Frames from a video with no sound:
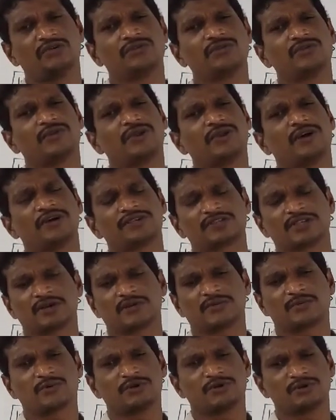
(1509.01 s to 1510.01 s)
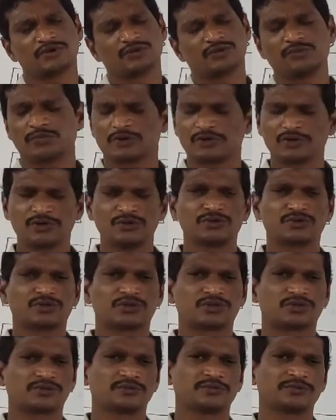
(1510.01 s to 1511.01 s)
how the flowers are
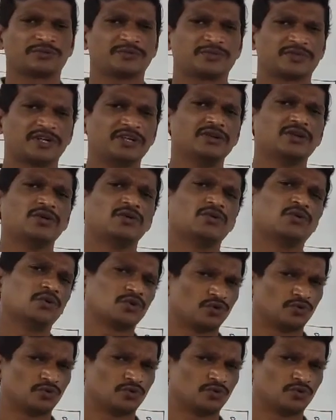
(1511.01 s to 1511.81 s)
produced, right?